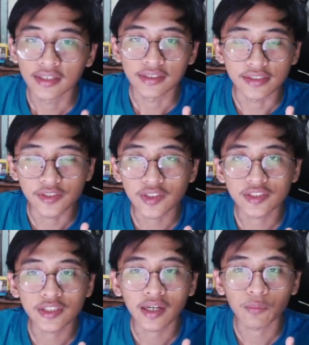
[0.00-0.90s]
The third
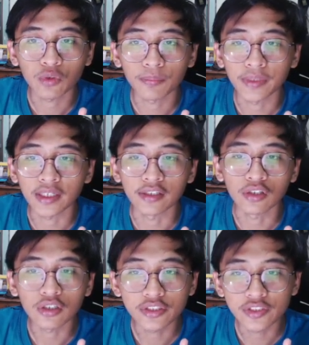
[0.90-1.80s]
type would be a
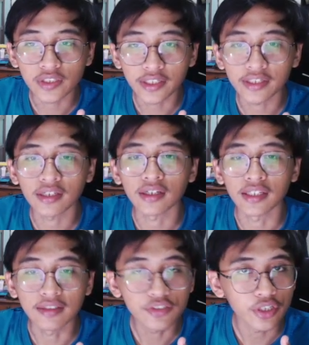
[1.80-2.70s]
dotted
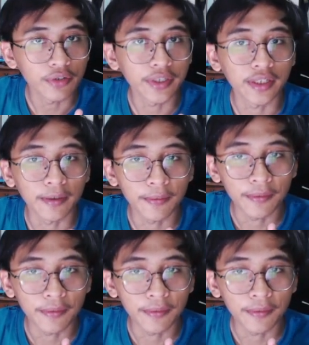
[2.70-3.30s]
interior